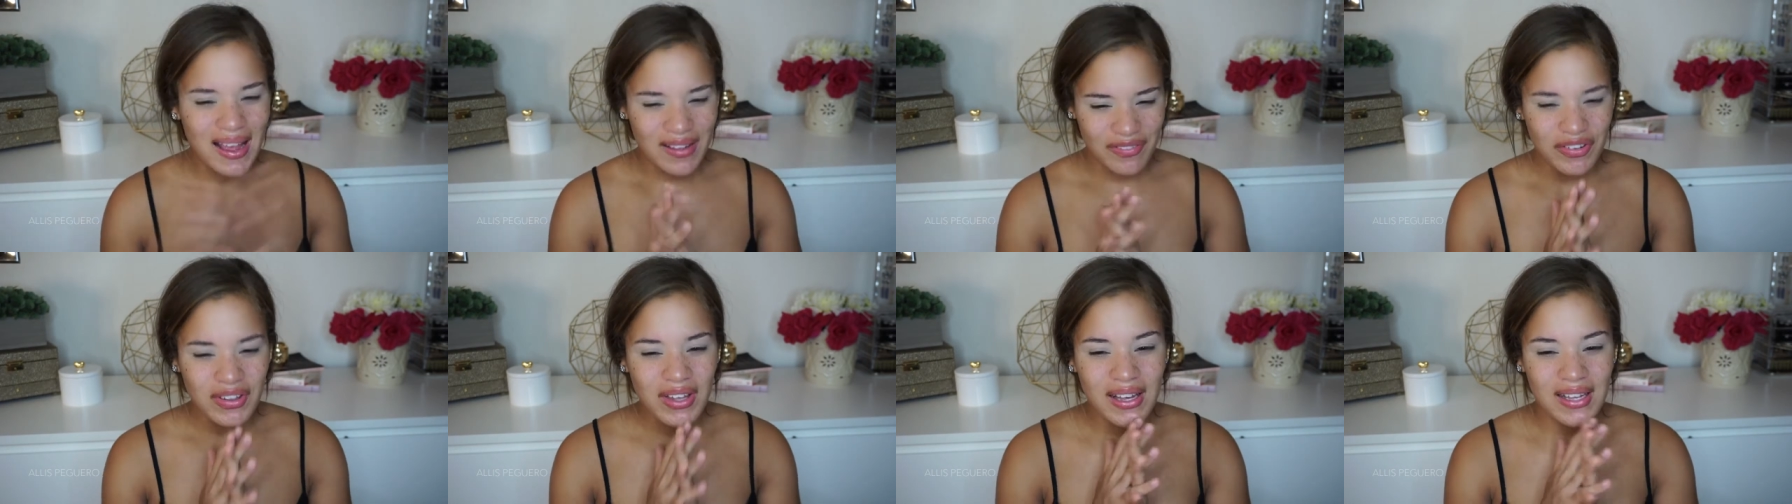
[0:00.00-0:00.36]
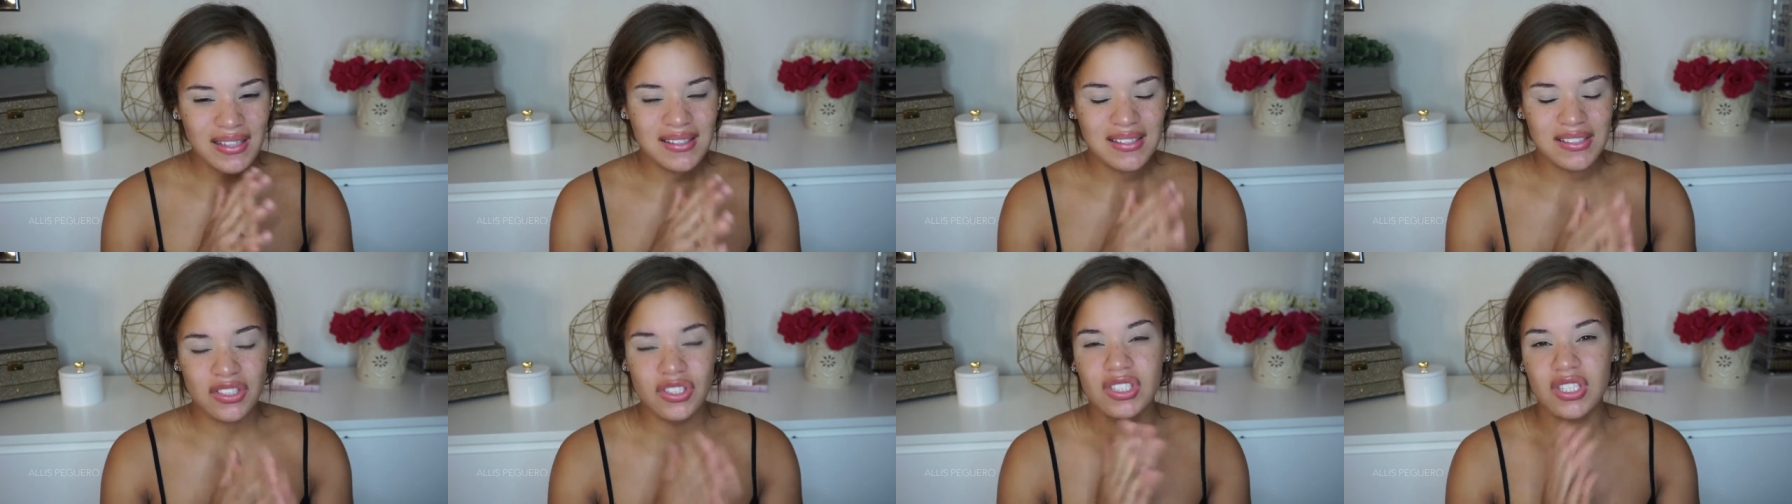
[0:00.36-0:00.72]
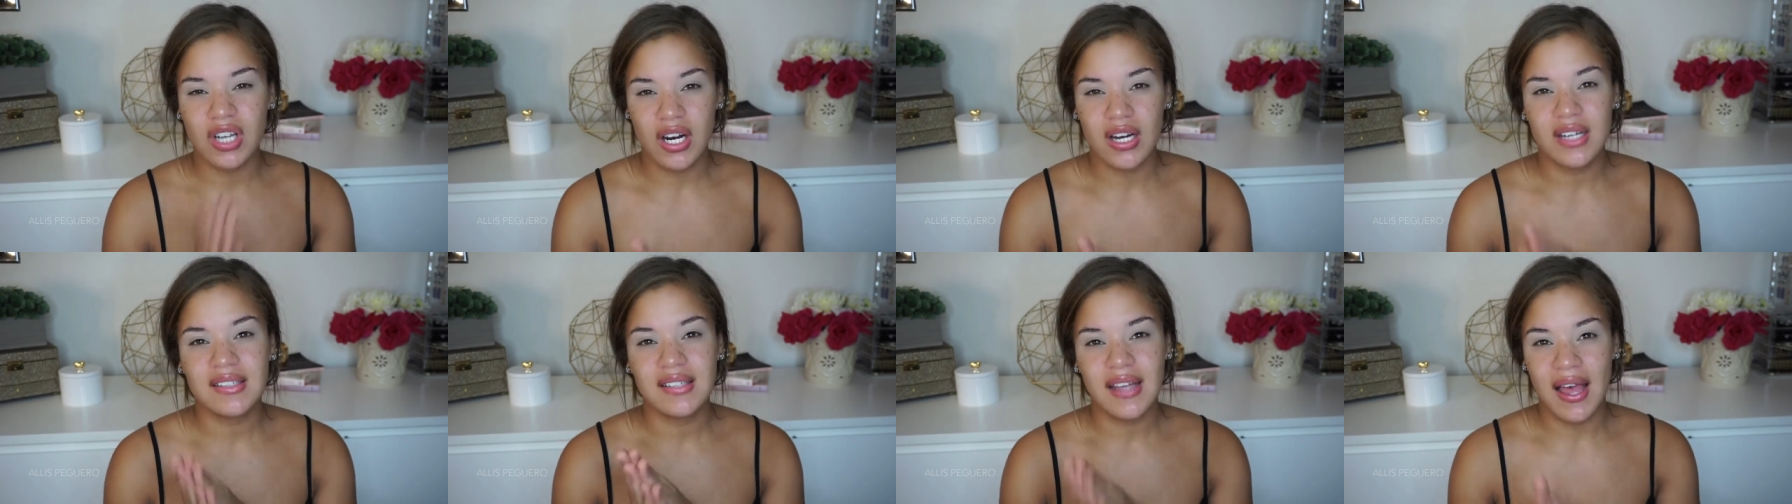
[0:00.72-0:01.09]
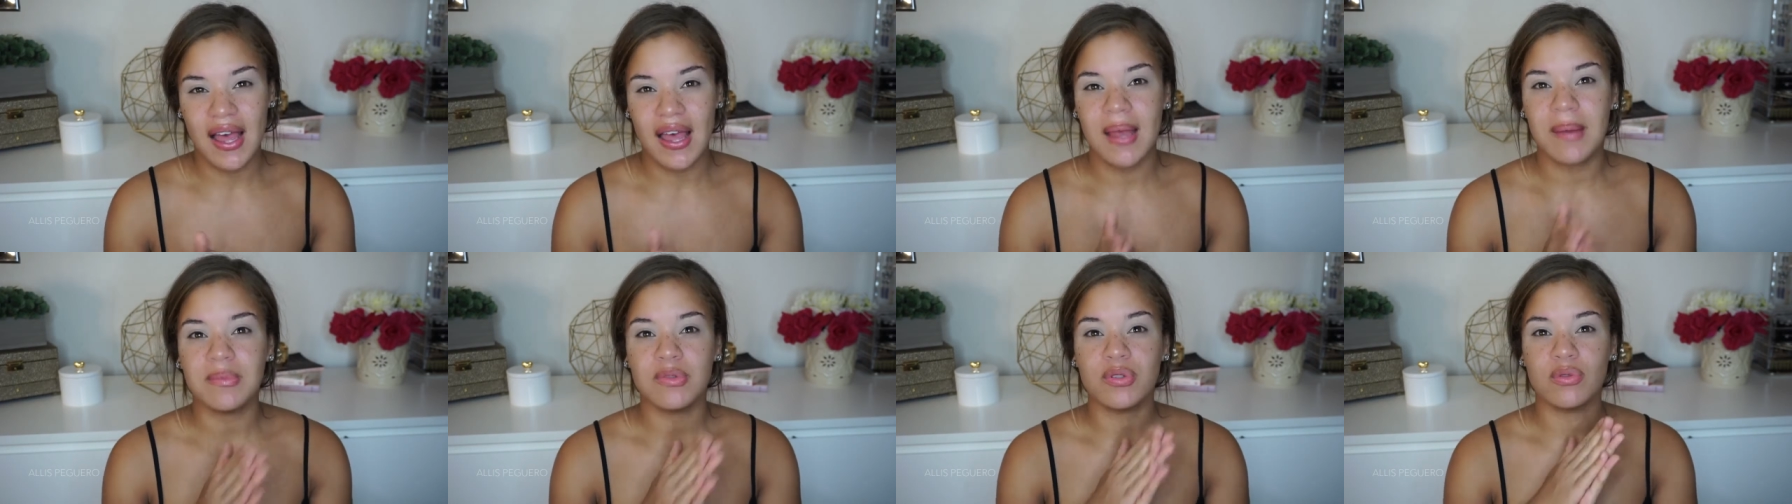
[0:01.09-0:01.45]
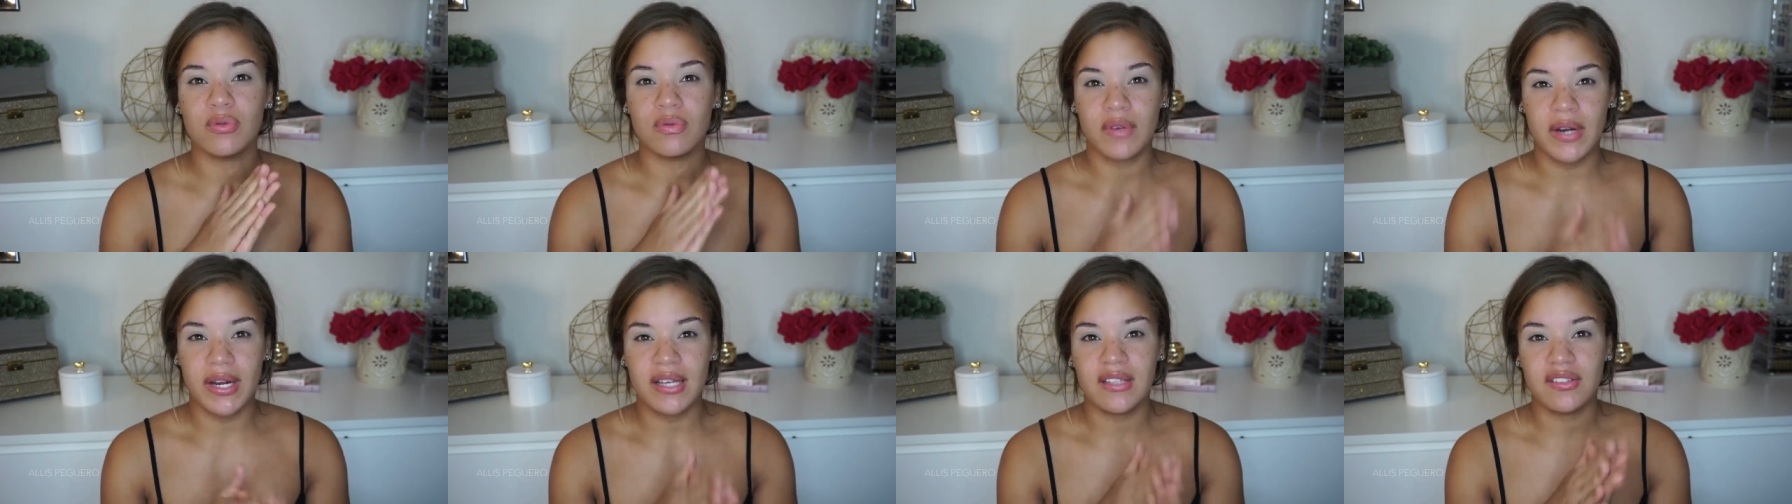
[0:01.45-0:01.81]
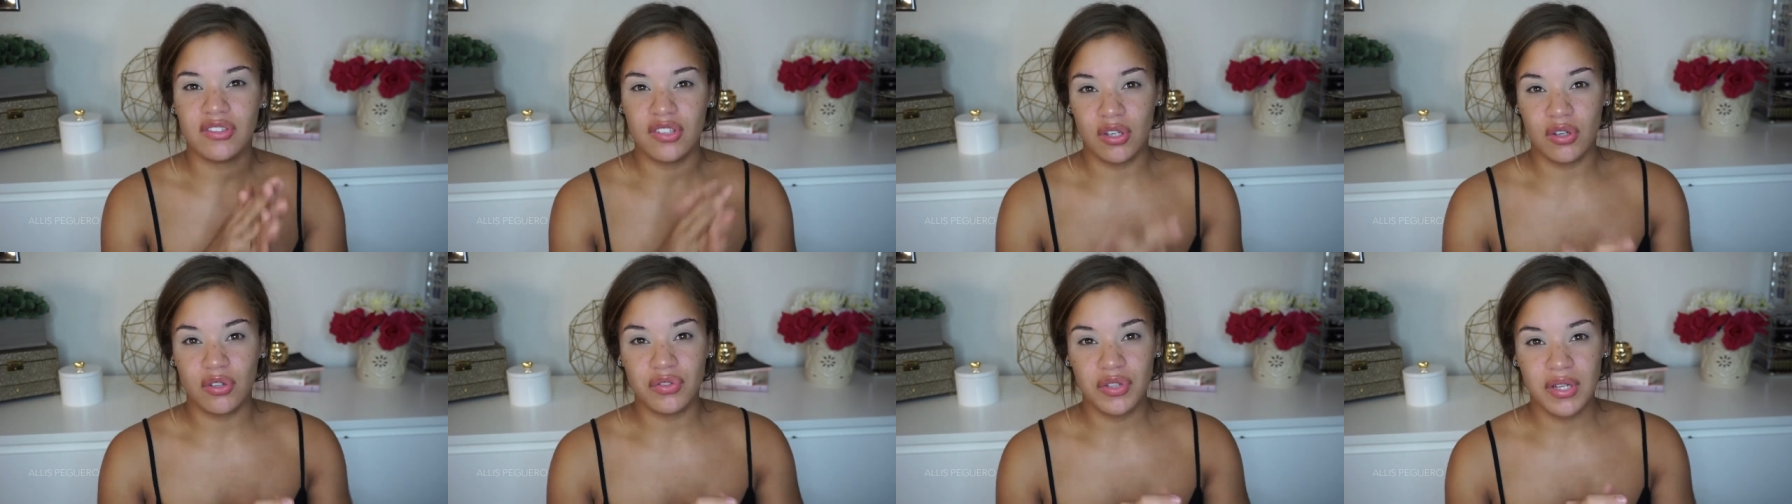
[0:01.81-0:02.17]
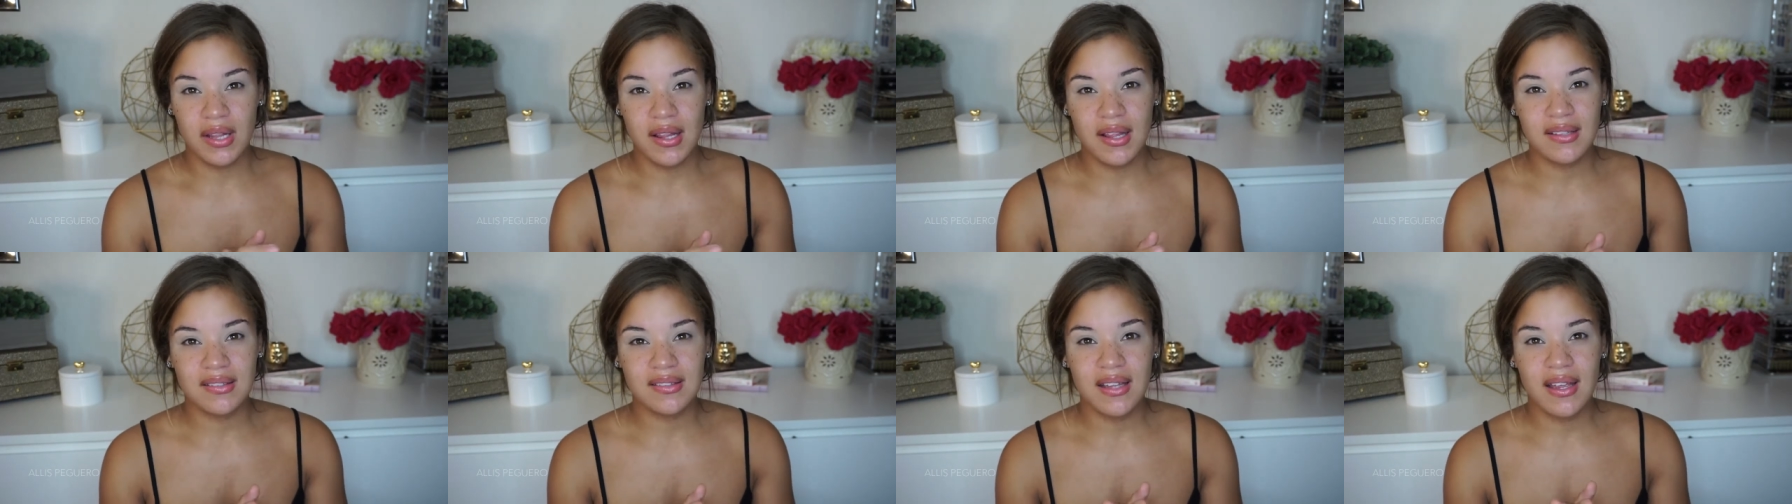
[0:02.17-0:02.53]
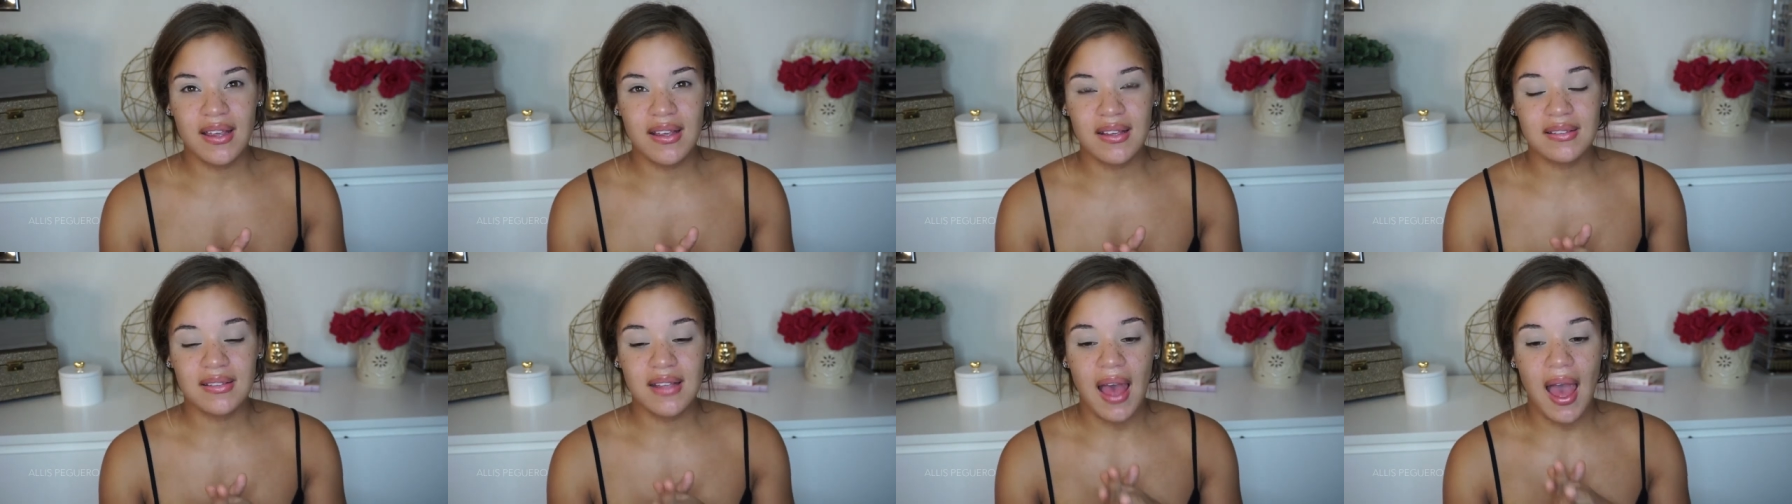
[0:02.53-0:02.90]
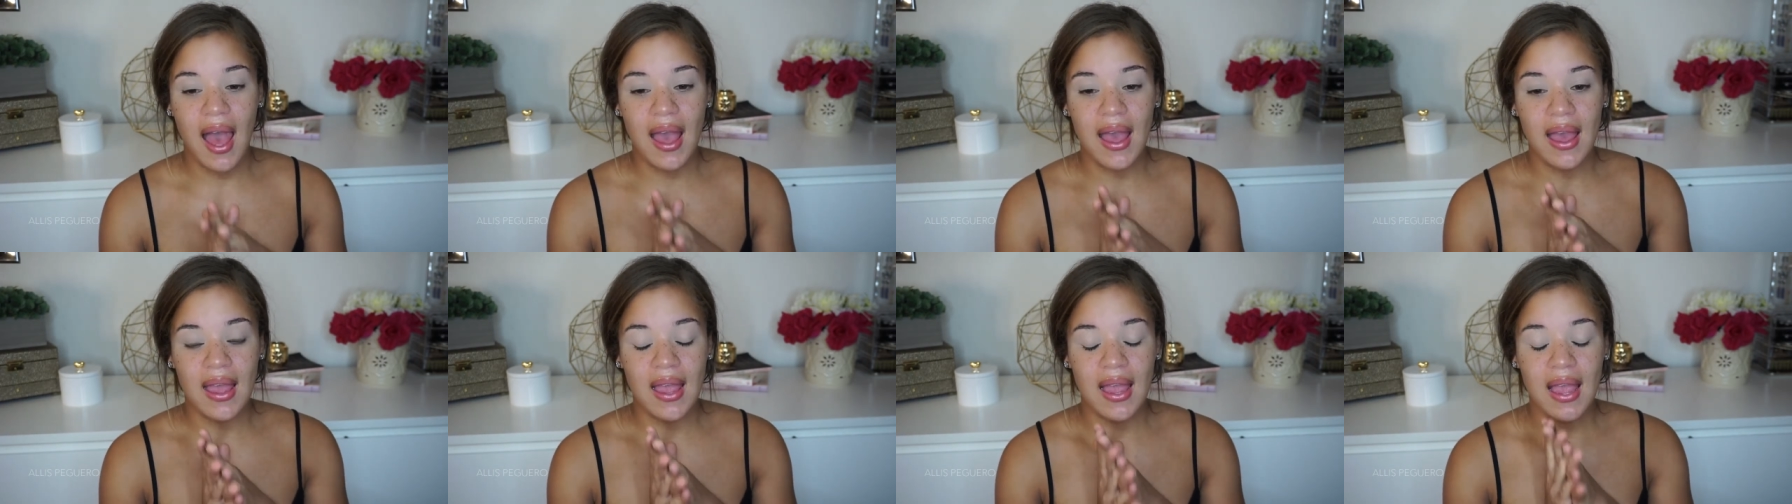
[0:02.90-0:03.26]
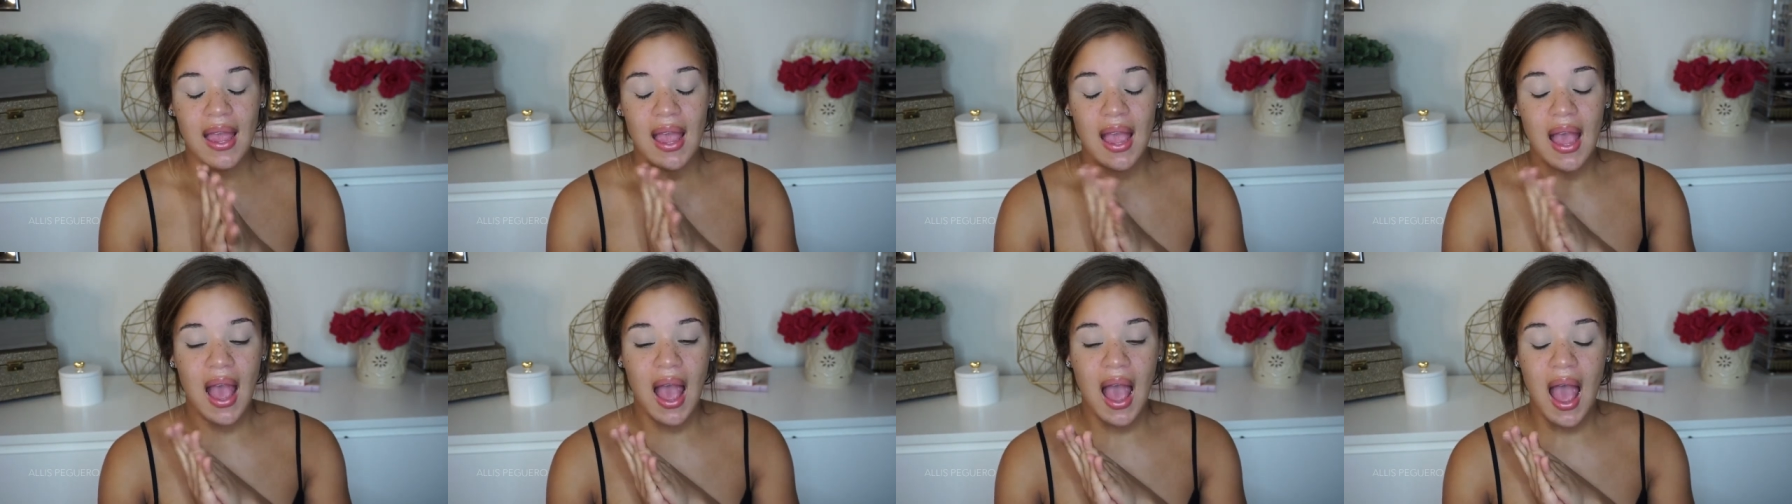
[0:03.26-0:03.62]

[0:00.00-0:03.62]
I feel like it's such a dark time to raise children these days. I...